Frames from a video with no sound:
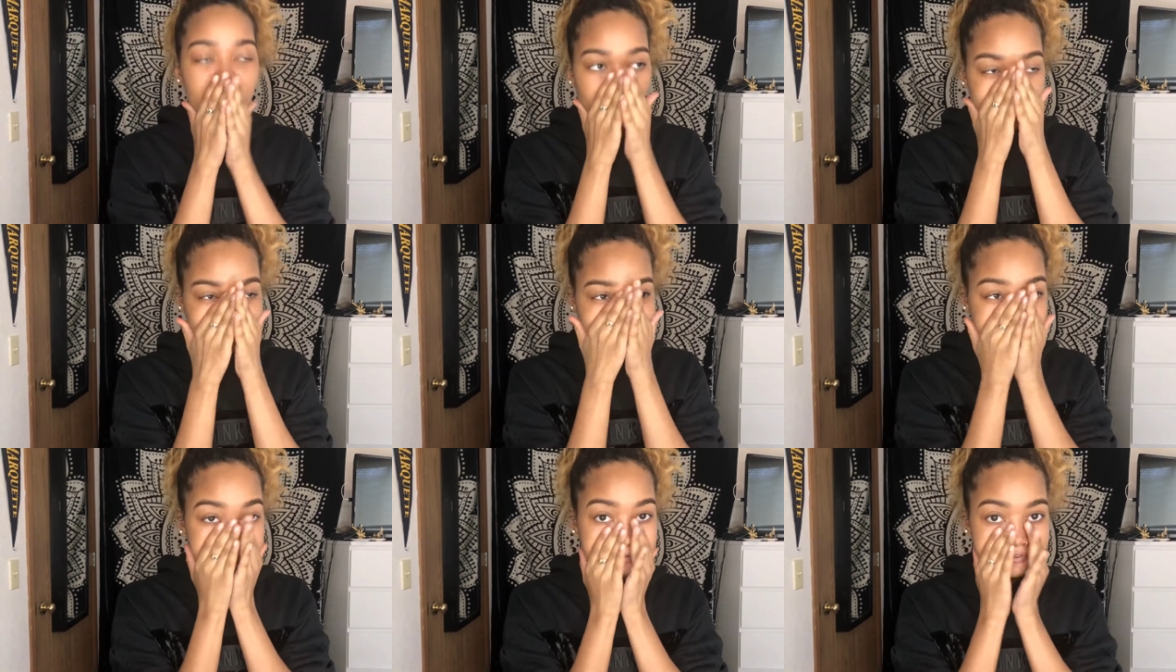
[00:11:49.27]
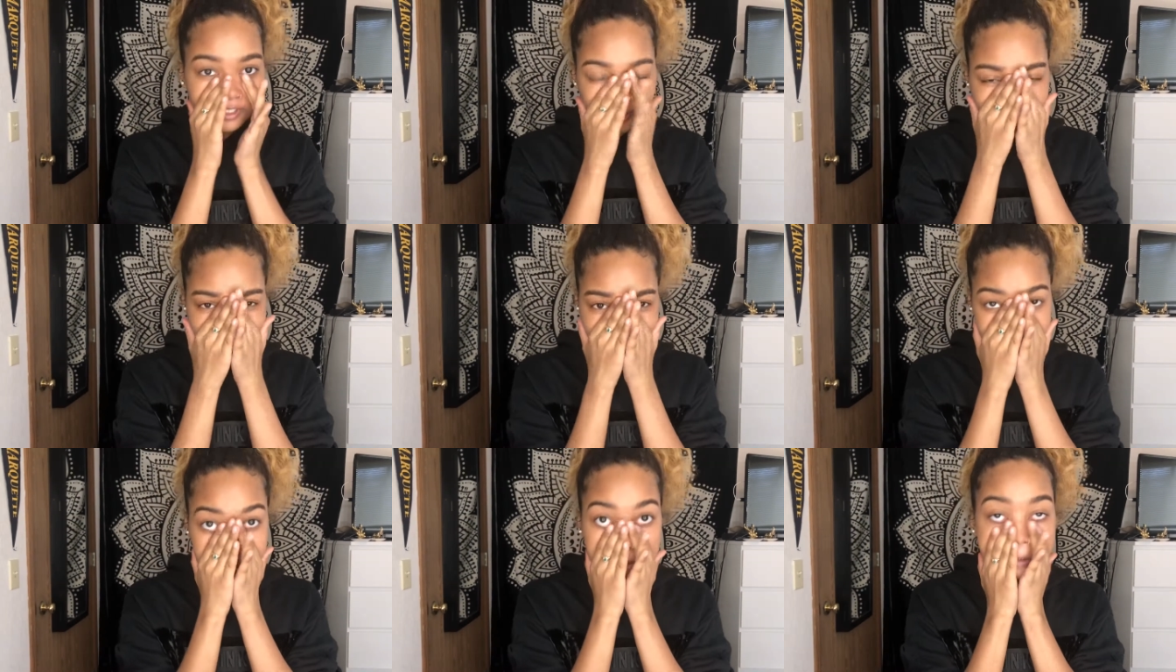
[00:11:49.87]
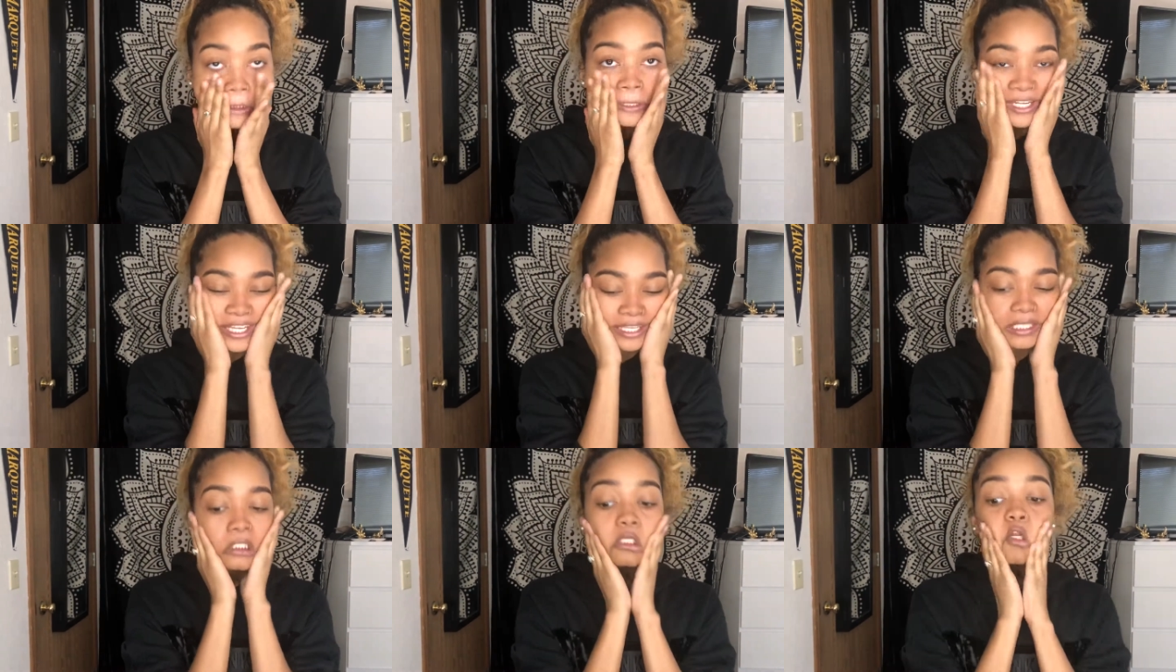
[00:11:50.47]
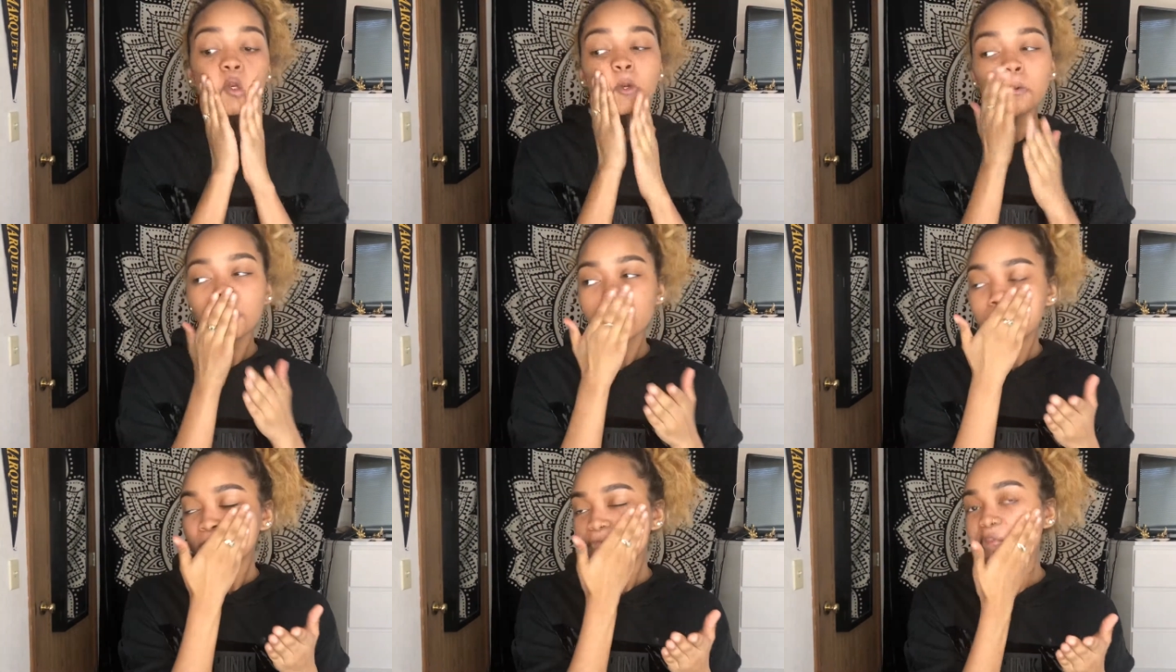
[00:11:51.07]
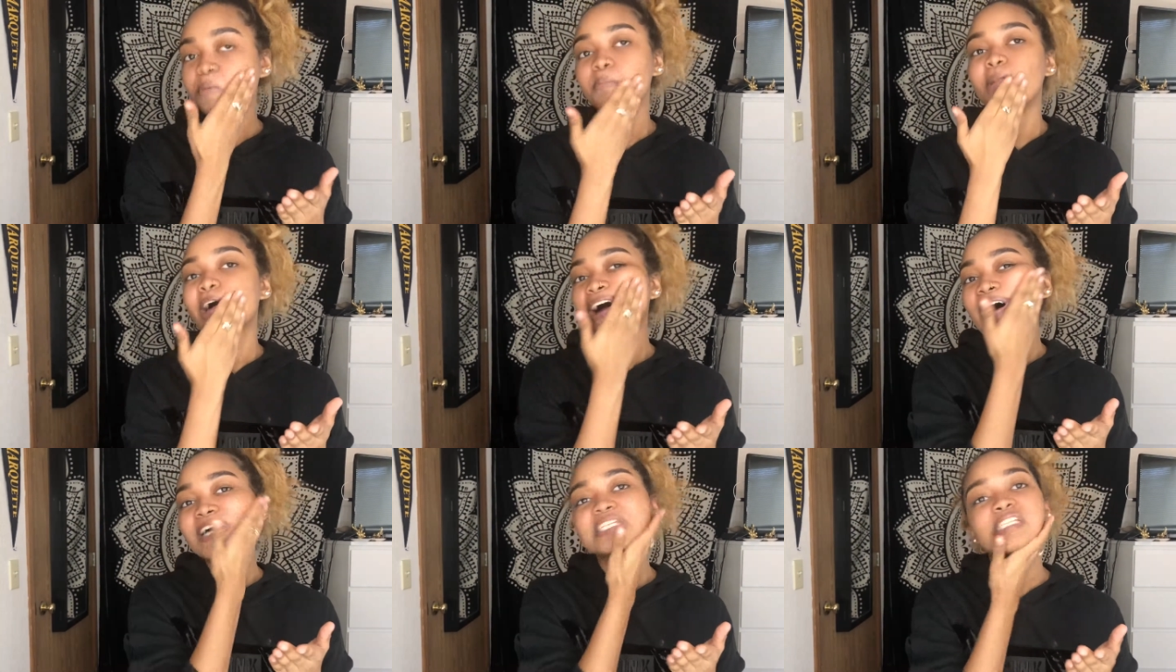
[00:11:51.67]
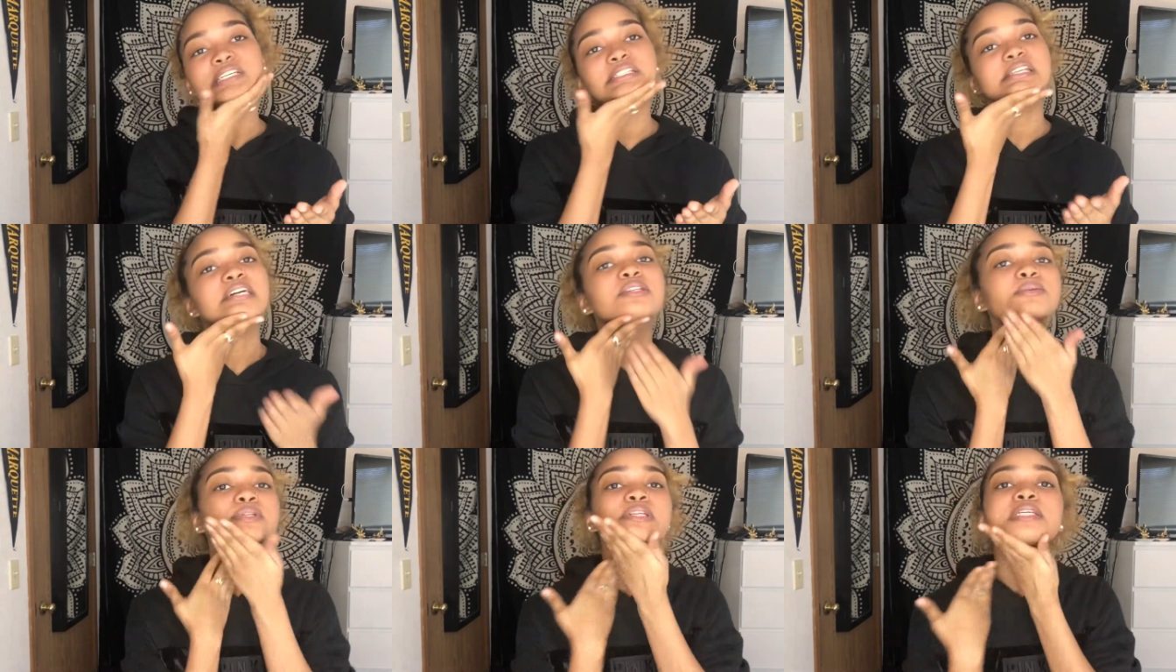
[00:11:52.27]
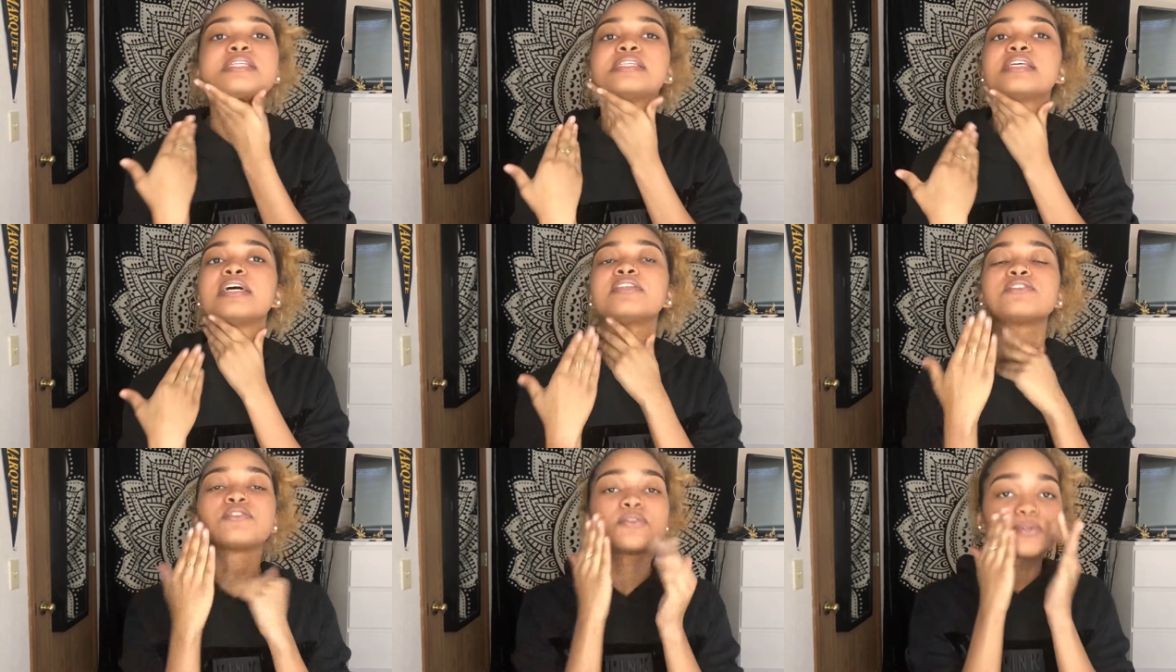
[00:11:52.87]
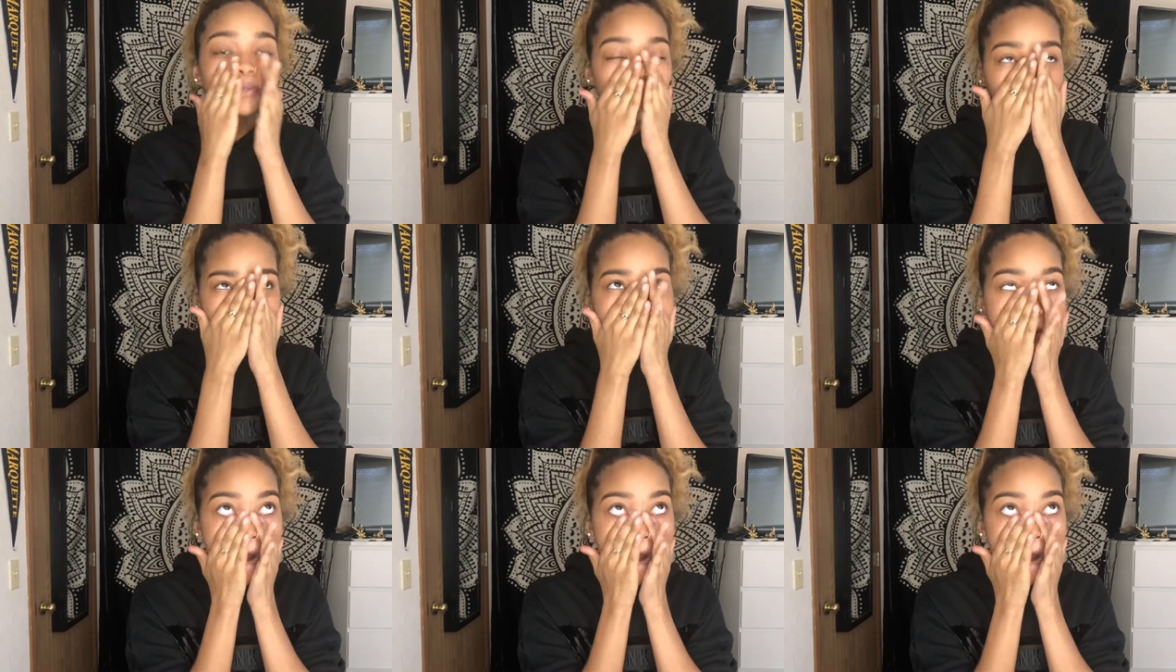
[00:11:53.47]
I'm just rubbing in the mask because that's what it said to do.